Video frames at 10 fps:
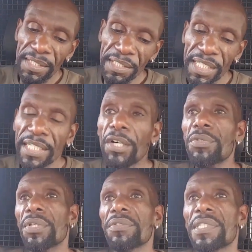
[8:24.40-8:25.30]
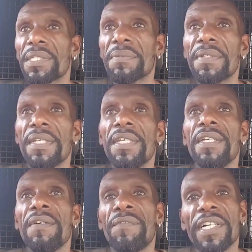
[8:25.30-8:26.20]
She goes on to,
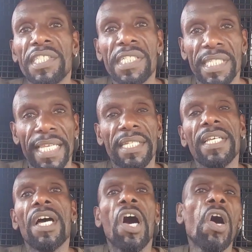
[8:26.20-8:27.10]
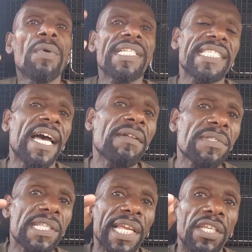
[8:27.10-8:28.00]
first she said, oh, it
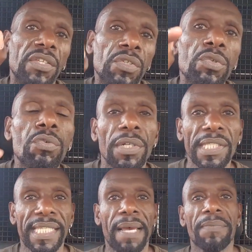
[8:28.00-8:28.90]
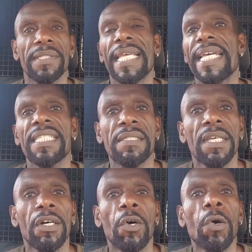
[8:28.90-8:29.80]
sounds like you, Ron Sampson, has
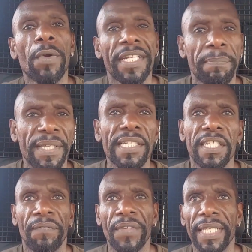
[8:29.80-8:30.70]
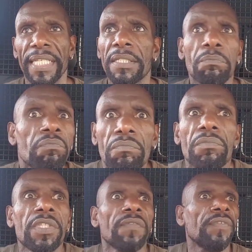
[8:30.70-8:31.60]
already been defeated.
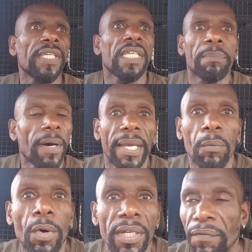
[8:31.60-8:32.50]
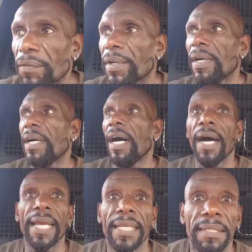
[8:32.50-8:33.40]
Defeated by what?
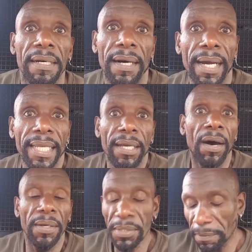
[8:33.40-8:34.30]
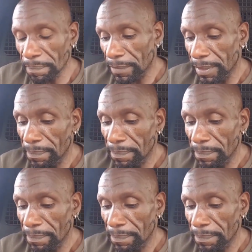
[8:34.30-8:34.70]
I asked.